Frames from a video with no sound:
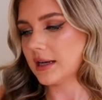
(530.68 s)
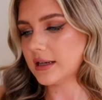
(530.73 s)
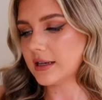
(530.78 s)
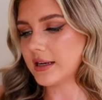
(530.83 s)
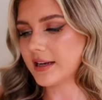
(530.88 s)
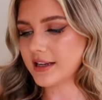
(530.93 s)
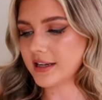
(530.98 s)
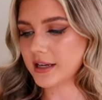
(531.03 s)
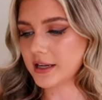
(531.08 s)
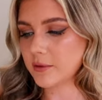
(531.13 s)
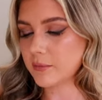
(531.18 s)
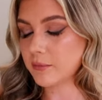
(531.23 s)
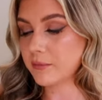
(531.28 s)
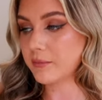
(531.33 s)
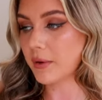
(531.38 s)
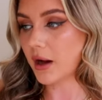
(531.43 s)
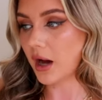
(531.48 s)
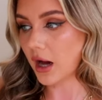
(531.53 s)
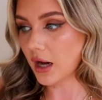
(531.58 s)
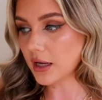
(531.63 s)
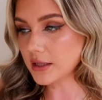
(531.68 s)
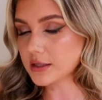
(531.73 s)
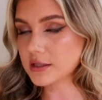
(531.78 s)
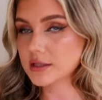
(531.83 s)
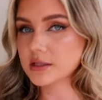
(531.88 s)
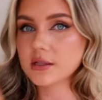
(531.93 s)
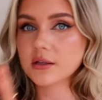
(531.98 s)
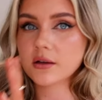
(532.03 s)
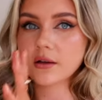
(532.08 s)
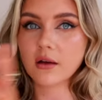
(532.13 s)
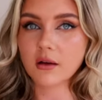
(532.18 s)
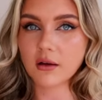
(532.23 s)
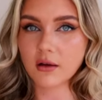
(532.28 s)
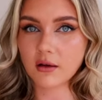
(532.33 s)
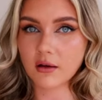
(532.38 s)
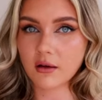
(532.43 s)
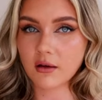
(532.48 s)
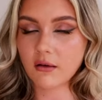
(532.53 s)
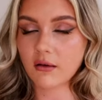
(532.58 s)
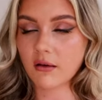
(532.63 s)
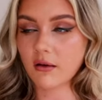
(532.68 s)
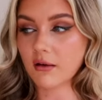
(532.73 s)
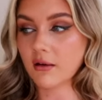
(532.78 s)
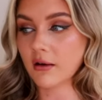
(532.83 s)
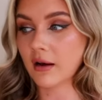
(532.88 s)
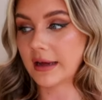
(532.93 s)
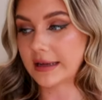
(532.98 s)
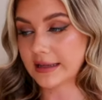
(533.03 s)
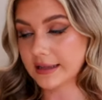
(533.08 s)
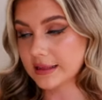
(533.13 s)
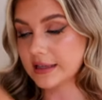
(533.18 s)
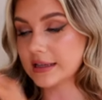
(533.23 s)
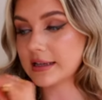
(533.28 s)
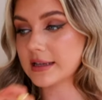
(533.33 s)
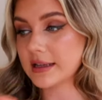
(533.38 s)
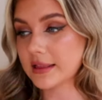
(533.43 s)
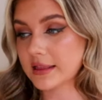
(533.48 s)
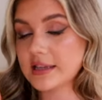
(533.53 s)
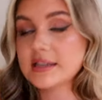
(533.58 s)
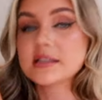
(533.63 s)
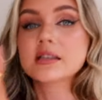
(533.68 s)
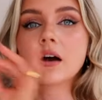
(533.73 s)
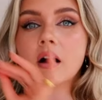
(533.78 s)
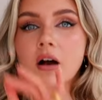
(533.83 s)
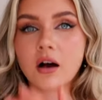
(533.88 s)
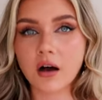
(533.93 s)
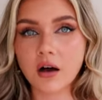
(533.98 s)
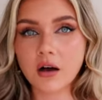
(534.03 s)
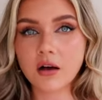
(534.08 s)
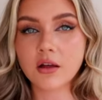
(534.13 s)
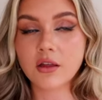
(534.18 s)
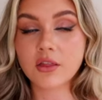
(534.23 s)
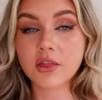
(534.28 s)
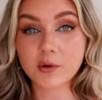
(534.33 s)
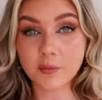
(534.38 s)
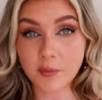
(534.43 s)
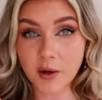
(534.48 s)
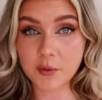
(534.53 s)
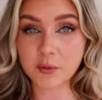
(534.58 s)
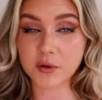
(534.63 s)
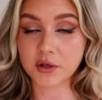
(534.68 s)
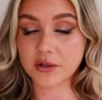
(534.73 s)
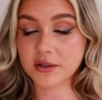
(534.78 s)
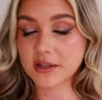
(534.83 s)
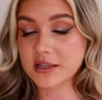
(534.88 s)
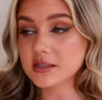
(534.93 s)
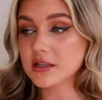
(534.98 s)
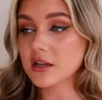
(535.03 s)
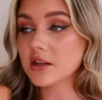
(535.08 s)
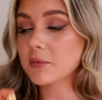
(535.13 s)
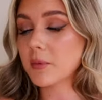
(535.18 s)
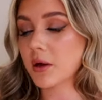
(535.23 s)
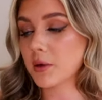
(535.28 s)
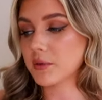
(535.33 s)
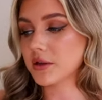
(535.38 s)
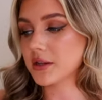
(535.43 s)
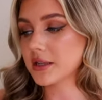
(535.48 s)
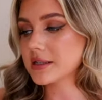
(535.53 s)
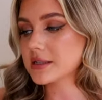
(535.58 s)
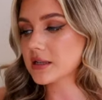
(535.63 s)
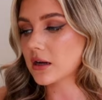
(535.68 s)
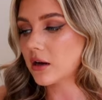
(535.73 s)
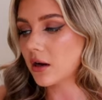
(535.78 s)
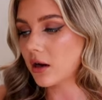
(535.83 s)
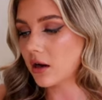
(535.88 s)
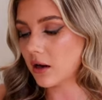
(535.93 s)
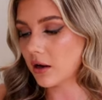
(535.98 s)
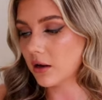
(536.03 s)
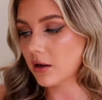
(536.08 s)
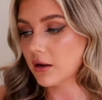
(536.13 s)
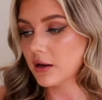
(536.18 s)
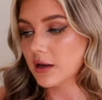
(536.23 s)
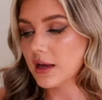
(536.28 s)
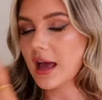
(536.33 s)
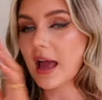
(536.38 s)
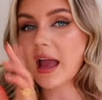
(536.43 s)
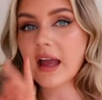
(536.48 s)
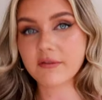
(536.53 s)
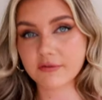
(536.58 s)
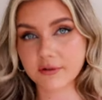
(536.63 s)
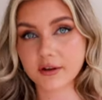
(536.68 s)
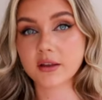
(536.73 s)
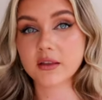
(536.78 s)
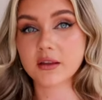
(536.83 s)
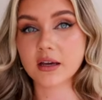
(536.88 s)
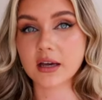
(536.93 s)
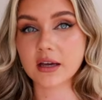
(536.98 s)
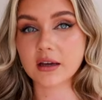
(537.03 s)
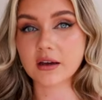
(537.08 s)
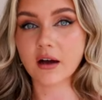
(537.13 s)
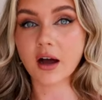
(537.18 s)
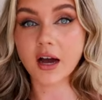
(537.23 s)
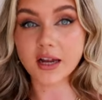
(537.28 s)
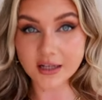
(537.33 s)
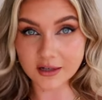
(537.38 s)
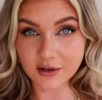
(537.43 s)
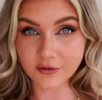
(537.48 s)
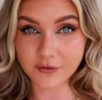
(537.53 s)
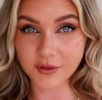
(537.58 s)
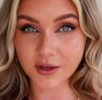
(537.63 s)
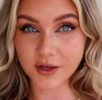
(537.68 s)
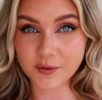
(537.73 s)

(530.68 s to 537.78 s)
linen, but like these are the moment. These are everything. I love